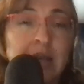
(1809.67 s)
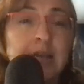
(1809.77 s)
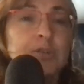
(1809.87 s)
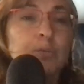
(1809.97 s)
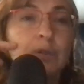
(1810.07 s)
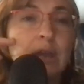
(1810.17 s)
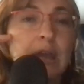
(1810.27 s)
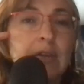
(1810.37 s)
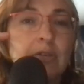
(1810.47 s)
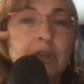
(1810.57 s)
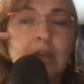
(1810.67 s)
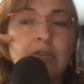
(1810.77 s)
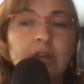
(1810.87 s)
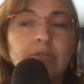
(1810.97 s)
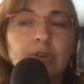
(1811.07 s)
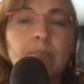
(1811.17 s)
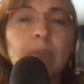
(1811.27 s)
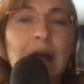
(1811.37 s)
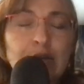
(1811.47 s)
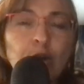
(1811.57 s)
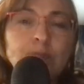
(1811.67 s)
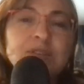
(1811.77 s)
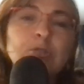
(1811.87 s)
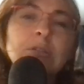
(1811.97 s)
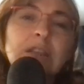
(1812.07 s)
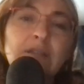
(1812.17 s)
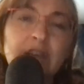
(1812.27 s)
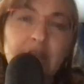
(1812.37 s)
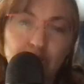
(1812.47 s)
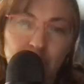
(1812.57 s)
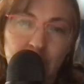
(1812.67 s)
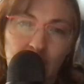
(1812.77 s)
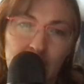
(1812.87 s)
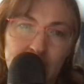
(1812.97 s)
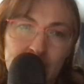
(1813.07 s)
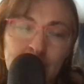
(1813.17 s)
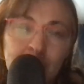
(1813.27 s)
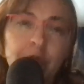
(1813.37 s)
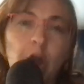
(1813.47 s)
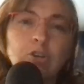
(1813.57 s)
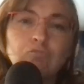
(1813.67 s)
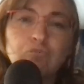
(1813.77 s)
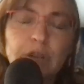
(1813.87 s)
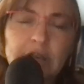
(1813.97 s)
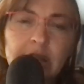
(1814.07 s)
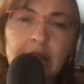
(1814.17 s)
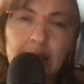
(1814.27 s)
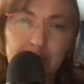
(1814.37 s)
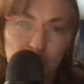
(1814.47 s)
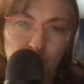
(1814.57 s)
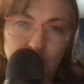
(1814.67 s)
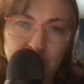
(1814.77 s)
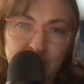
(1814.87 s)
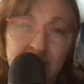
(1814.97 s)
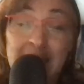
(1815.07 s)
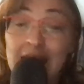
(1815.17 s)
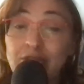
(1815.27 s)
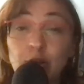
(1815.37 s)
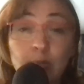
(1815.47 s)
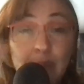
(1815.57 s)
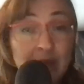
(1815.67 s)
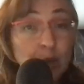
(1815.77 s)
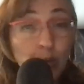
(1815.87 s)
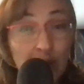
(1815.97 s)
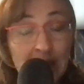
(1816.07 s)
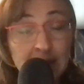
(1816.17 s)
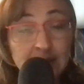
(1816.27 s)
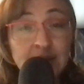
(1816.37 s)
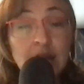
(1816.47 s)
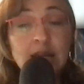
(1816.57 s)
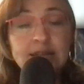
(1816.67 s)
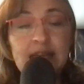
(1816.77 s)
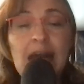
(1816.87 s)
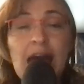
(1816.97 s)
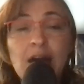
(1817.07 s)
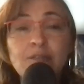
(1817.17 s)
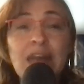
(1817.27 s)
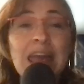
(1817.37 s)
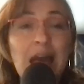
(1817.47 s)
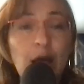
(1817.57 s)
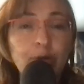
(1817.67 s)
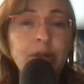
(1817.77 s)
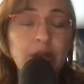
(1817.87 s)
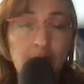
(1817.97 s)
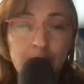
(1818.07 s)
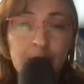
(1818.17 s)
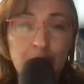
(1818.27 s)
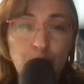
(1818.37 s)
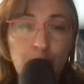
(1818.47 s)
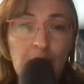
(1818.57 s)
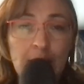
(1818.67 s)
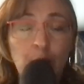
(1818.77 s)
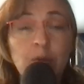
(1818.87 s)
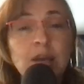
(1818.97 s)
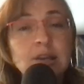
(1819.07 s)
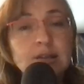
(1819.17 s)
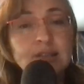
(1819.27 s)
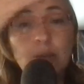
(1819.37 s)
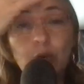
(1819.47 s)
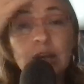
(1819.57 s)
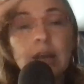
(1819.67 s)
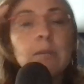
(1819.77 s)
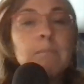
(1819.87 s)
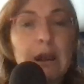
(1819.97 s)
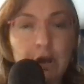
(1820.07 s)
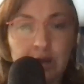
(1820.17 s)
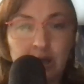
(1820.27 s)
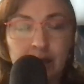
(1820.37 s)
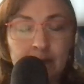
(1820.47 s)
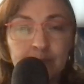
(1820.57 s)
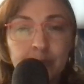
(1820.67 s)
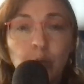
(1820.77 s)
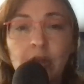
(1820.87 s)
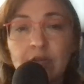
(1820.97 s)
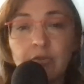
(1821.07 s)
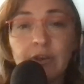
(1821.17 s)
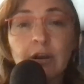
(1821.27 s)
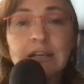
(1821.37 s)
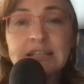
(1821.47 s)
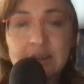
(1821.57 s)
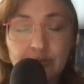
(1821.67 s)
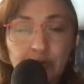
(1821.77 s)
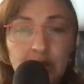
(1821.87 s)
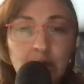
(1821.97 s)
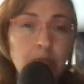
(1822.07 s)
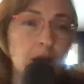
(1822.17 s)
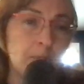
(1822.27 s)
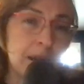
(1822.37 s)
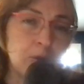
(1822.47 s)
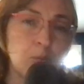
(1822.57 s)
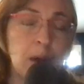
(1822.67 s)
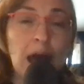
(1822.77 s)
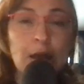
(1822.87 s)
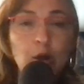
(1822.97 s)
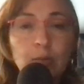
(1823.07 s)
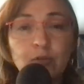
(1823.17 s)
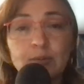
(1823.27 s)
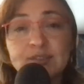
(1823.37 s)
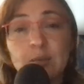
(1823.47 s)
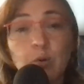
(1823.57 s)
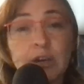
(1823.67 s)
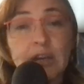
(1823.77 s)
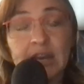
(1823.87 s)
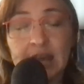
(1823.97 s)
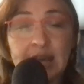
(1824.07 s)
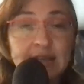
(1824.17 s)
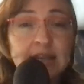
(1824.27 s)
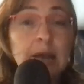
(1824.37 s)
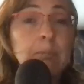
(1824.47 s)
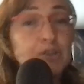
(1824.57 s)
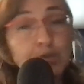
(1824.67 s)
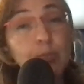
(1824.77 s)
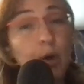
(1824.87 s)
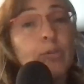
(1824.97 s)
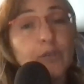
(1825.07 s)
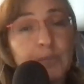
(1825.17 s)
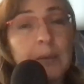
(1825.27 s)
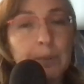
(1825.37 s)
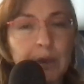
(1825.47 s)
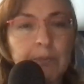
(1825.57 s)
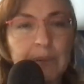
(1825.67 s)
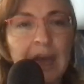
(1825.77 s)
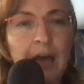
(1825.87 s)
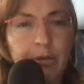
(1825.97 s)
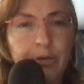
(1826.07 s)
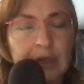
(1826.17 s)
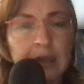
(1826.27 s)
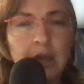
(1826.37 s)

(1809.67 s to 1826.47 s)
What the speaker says: So the microbes that are living in your gut are really important to that. And there are many ways to have a healthy gut microbiome. Someone in America will have a very different gut microbiome from someone in India, but both of those people can be healthy.